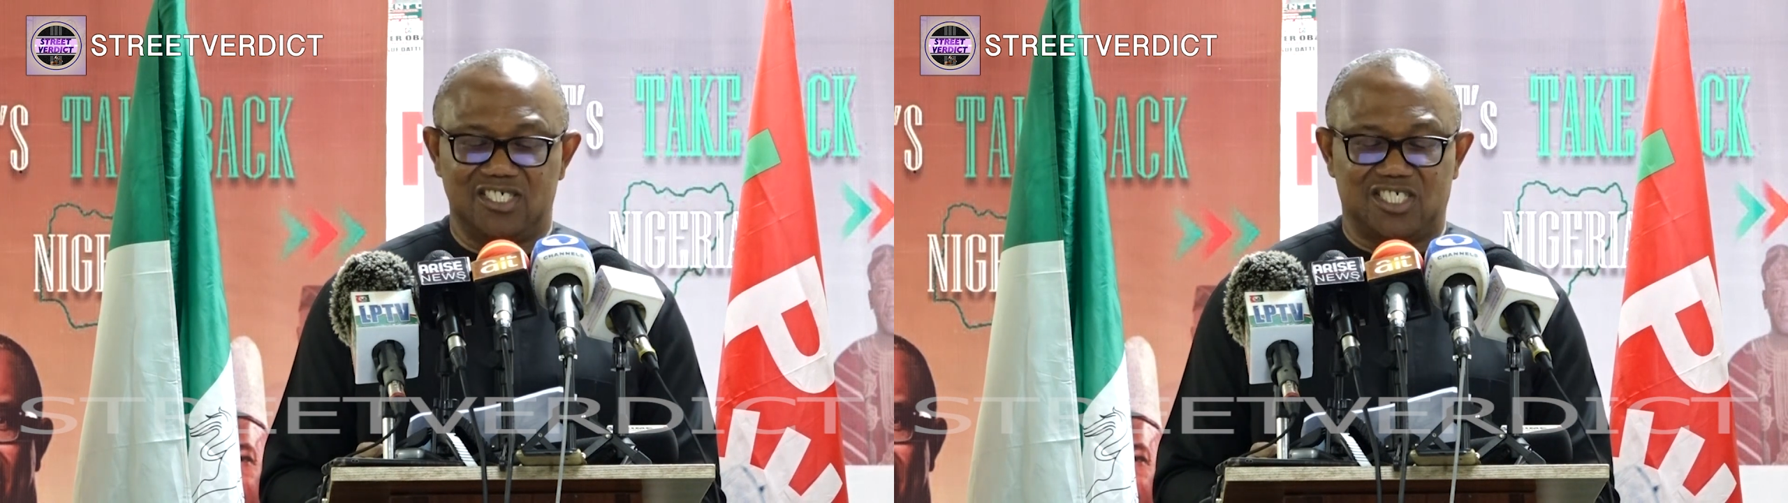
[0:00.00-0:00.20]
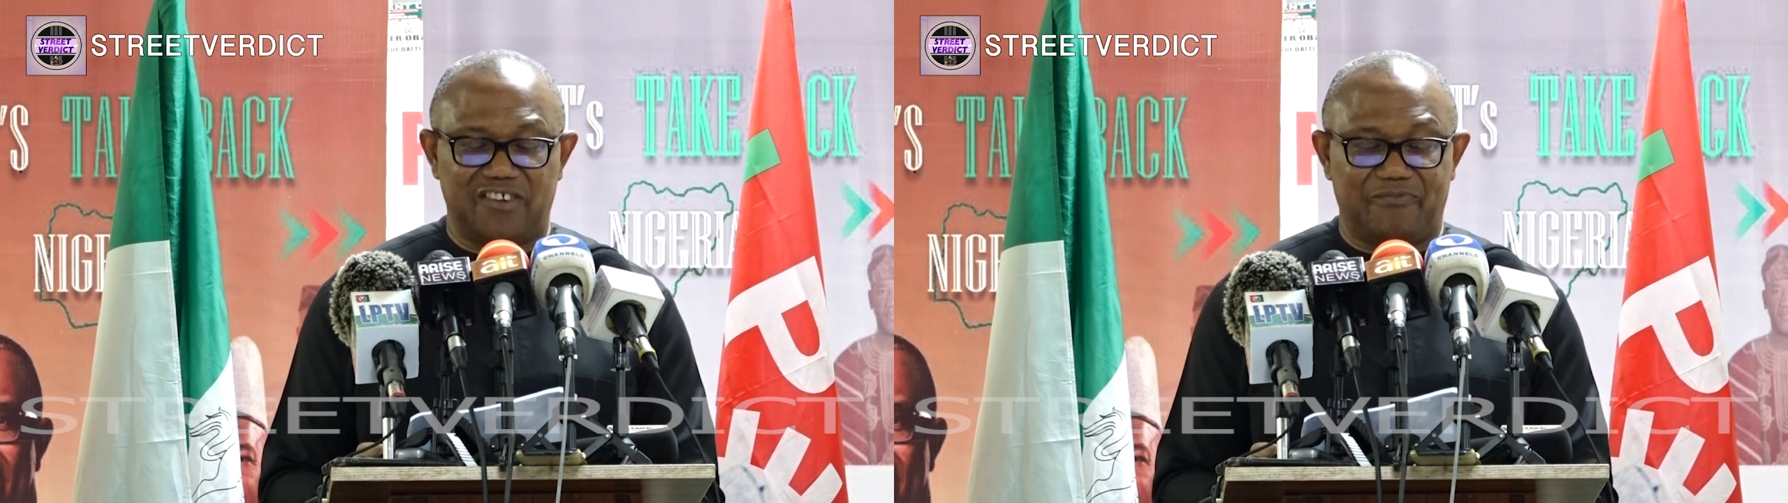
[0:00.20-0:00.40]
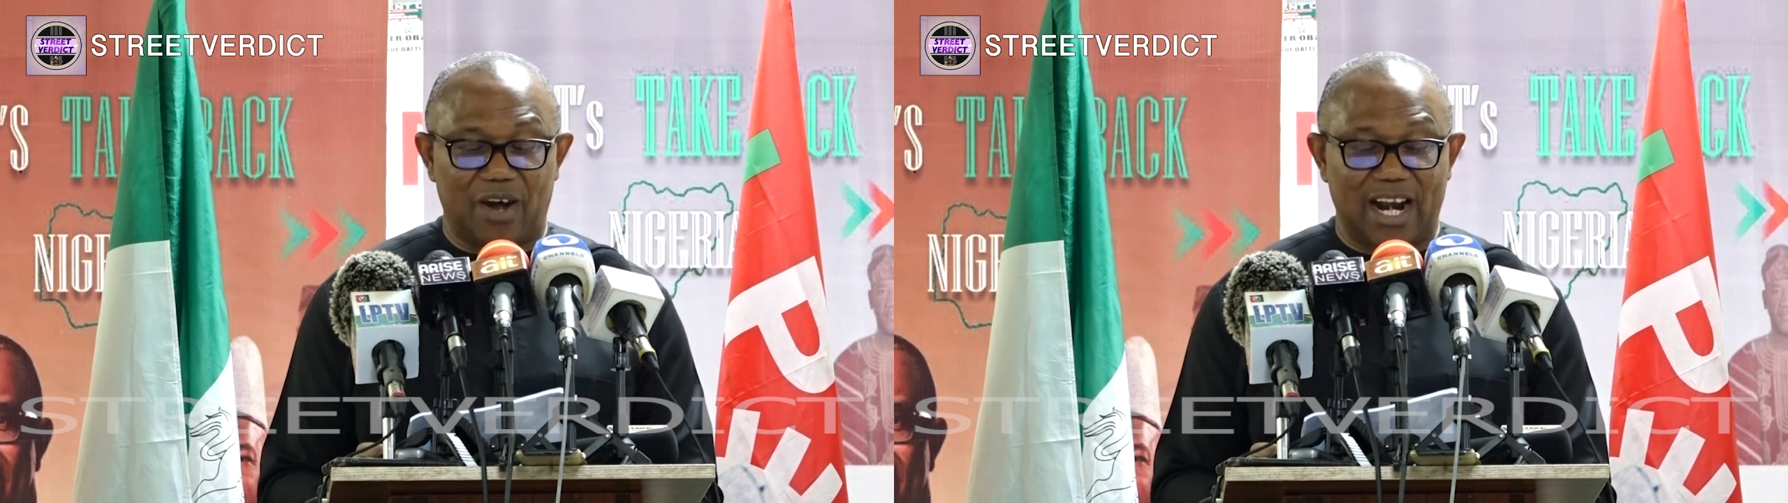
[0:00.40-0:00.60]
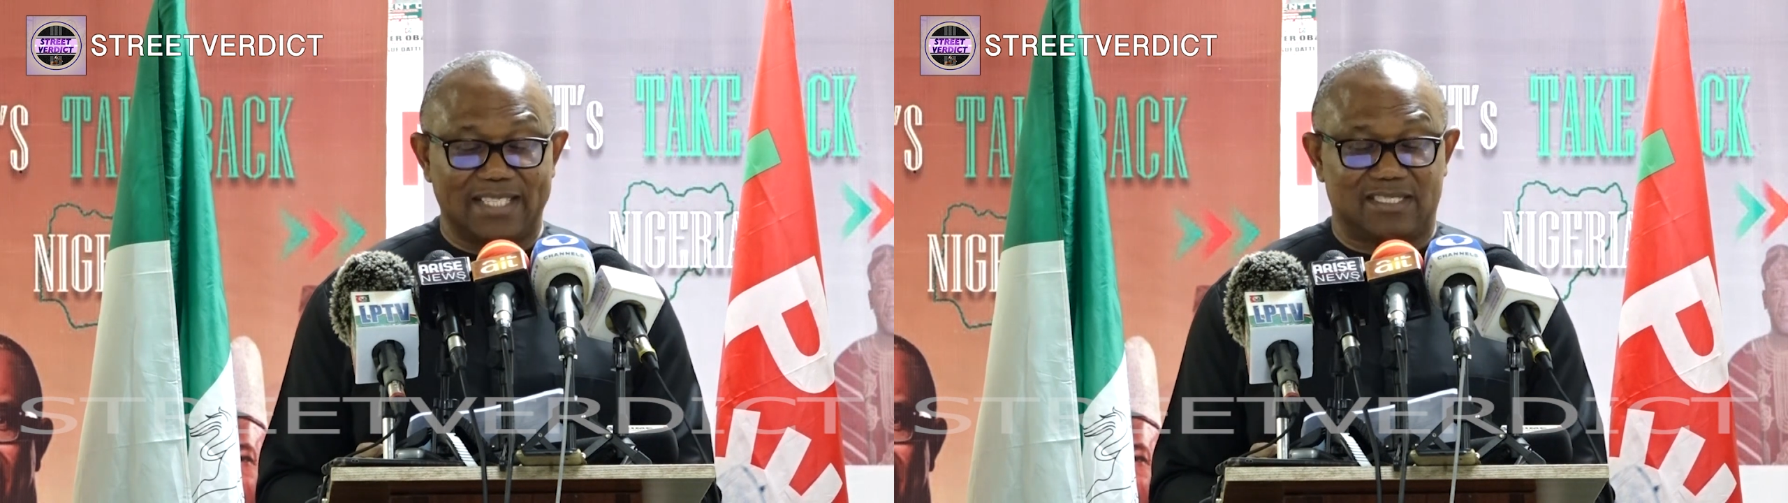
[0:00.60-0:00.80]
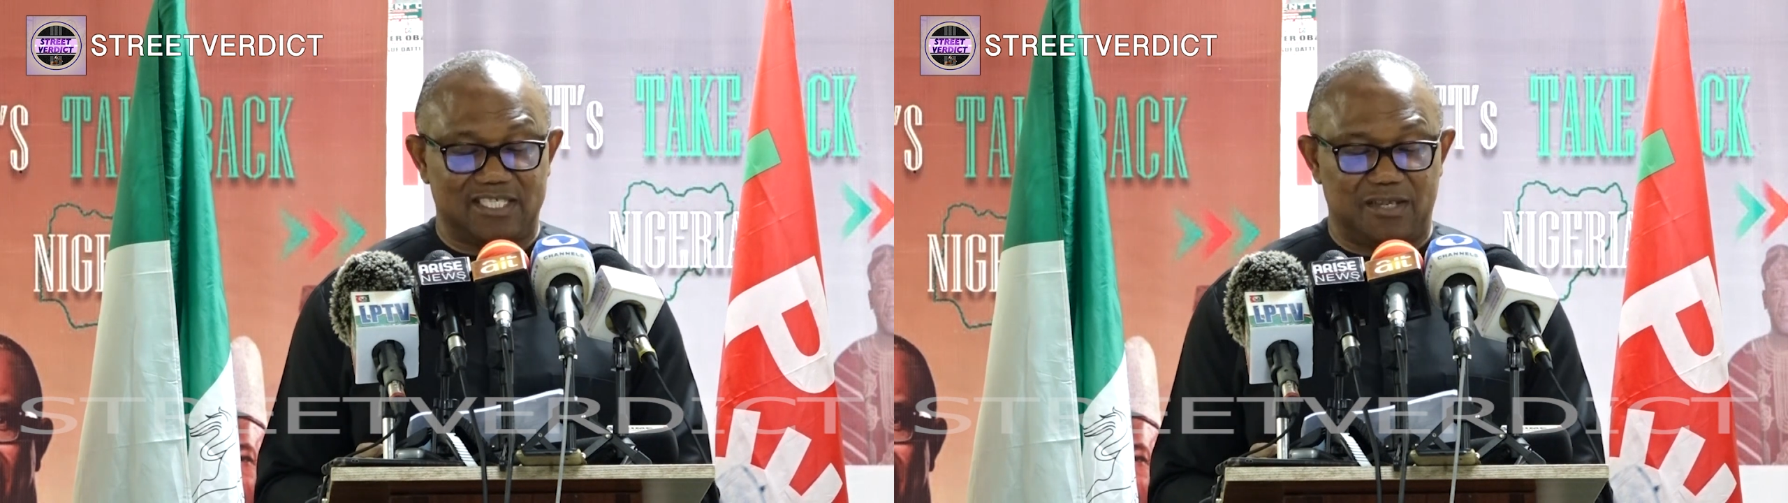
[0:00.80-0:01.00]
Chief
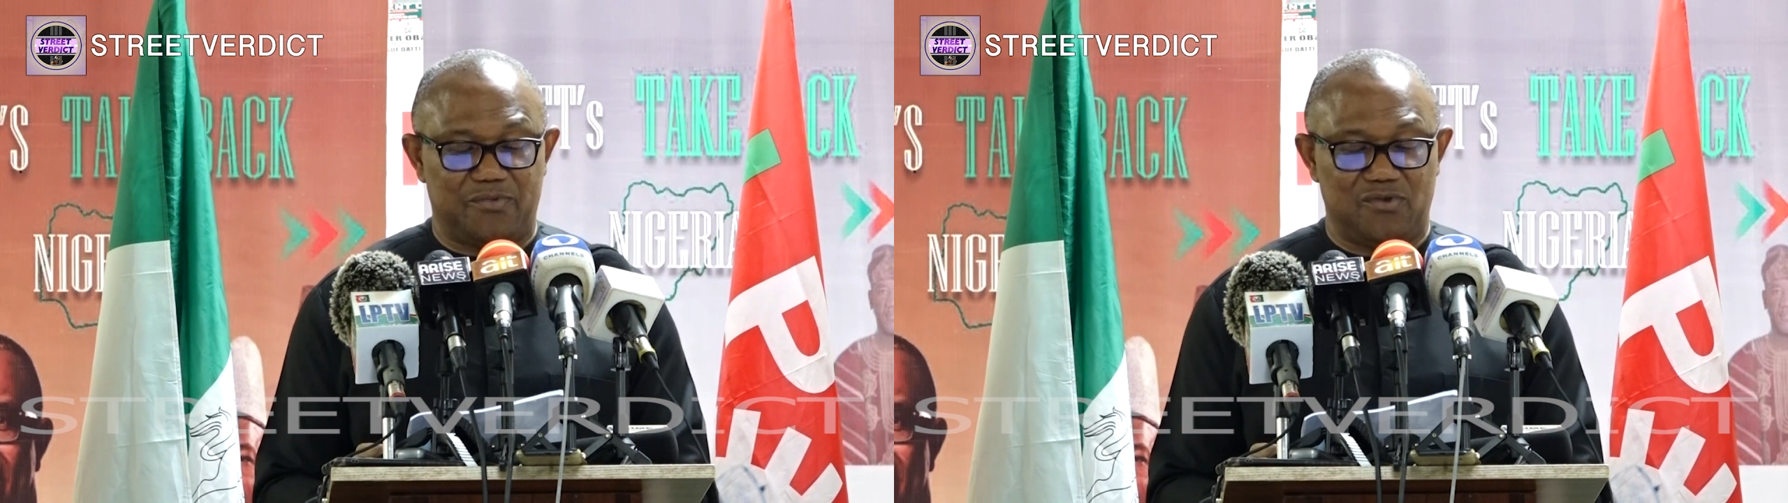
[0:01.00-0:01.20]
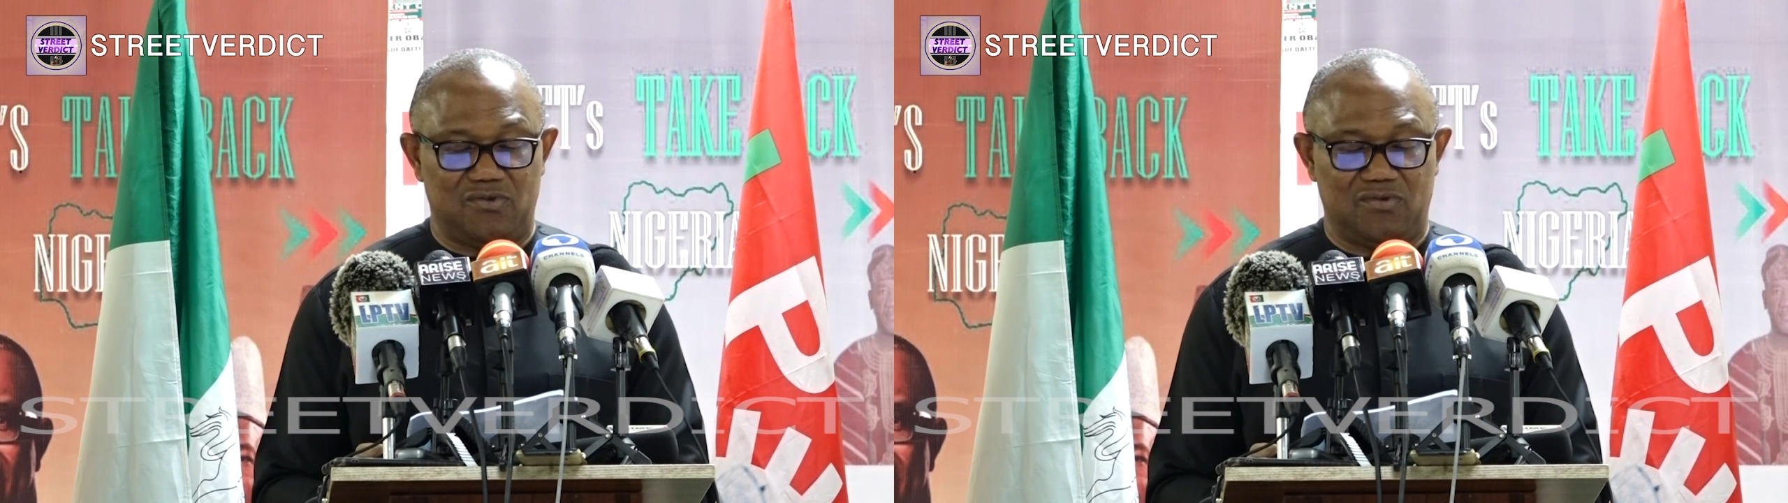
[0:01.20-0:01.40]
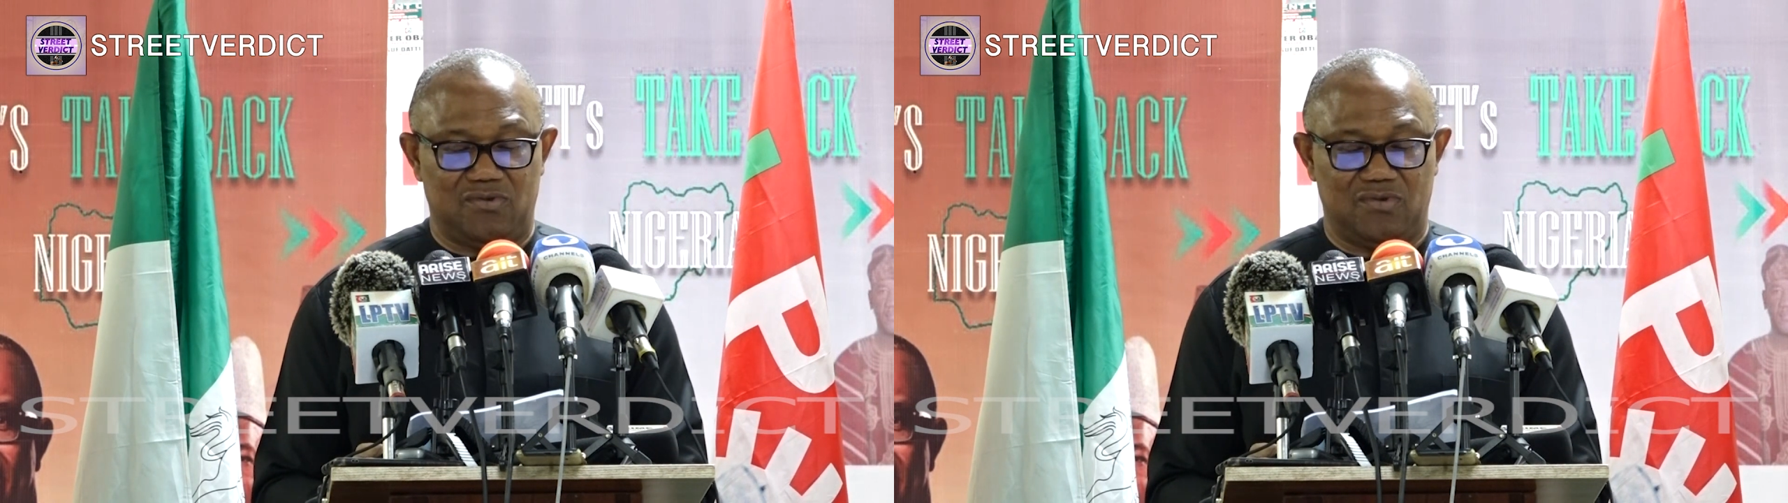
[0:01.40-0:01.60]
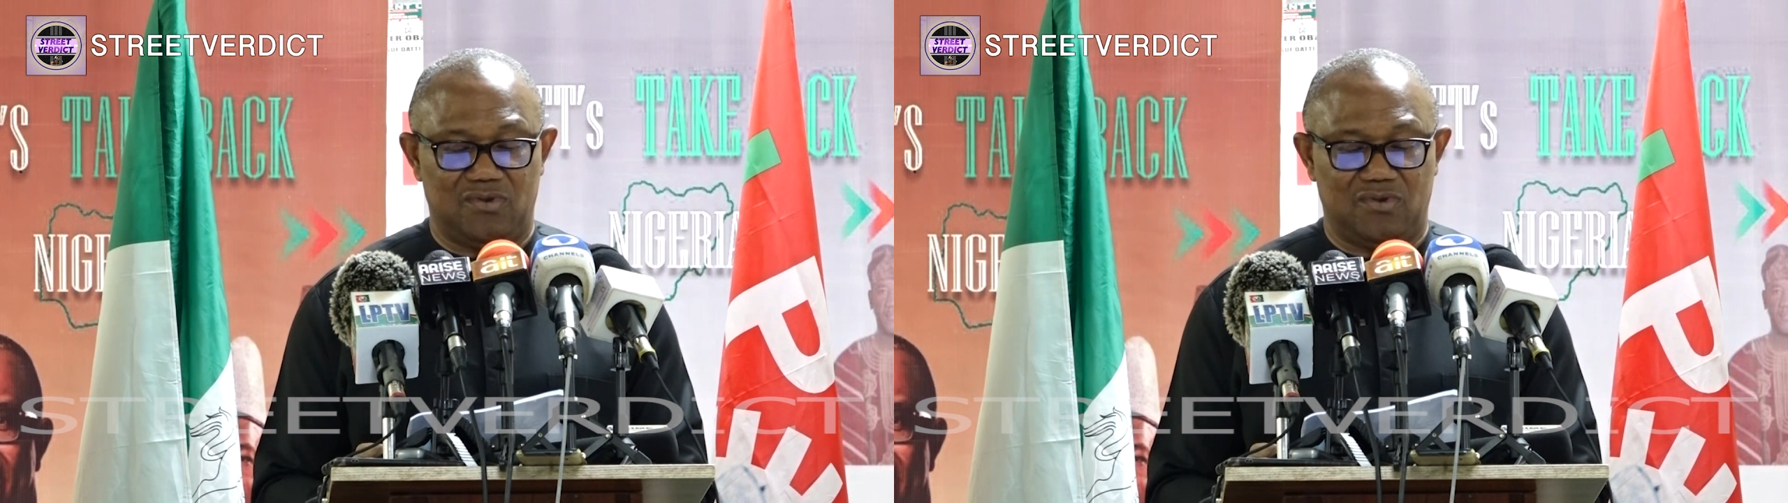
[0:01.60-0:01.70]
Bola Tinubu